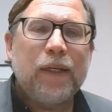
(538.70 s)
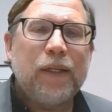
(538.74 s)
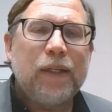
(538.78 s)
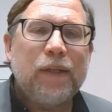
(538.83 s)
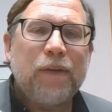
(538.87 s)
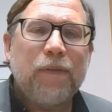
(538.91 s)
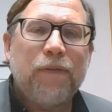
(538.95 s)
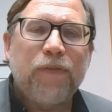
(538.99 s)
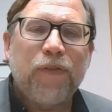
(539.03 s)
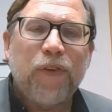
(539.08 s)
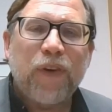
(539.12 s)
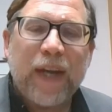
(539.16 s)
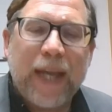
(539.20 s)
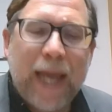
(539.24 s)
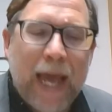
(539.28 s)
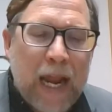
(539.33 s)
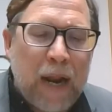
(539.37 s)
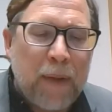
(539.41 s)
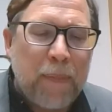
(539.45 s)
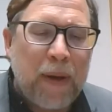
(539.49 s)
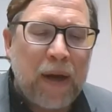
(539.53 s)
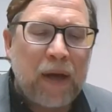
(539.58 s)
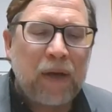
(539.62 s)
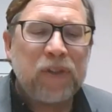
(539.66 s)
forget
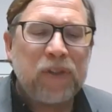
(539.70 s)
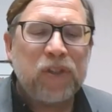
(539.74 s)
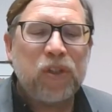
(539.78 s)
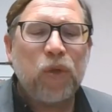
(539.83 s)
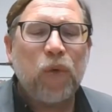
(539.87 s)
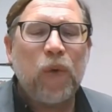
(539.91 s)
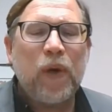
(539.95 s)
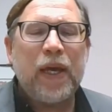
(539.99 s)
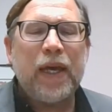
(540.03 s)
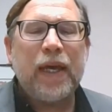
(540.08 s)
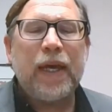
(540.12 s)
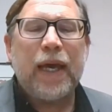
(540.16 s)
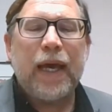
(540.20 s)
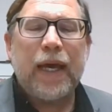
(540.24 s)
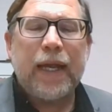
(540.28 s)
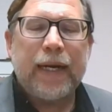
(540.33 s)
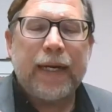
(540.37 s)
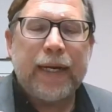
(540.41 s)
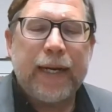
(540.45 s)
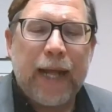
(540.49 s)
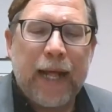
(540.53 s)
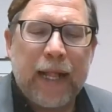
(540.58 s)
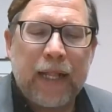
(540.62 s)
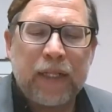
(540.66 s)
about doing an
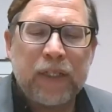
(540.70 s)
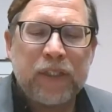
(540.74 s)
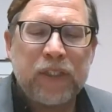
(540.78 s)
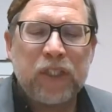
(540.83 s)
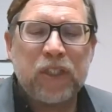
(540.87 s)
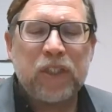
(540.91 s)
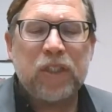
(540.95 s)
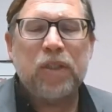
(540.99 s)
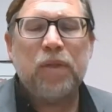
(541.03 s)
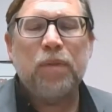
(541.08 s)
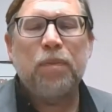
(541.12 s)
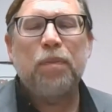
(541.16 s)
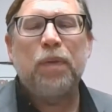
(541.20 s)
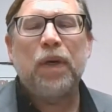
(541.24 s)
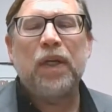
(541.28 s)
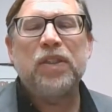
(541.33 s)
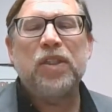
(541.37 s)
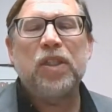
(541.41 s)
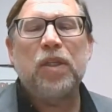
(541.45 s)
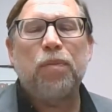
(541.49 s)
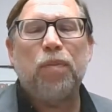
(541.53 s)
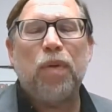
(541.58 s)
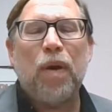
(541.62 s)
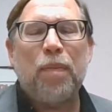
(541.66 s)
analogous
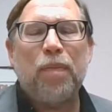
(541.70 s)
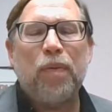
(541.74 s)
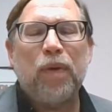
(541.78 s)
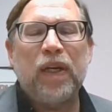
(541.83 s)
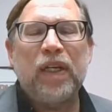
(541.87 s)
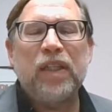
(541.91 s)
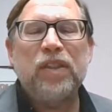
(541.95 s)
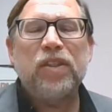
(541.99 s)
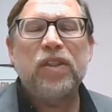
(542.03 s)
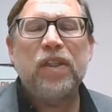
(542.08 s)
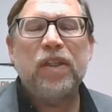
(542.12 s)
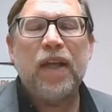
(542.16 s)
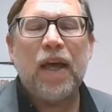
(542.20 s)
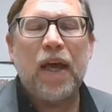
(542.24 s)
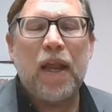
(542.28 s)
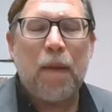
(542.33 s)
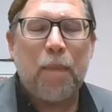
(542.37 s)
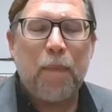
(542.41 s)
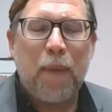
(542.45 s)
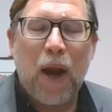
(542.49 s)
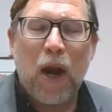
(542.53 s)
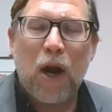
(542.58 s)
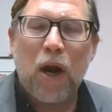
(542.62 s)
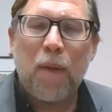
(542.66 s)
budget preparation and a
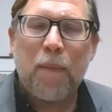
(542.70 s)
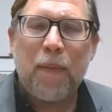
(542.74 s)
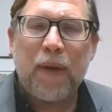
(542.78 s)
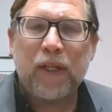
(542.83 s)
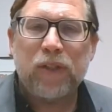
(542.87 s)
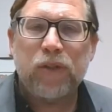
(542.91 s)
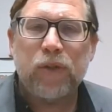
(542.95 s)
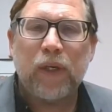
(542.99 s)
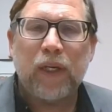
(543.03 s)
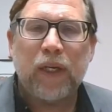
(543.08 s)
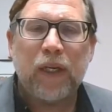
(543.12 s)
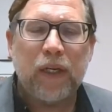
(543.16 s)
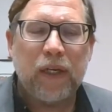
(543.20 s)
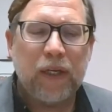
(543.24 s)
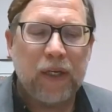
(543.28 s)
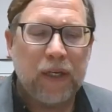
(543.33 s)
parametric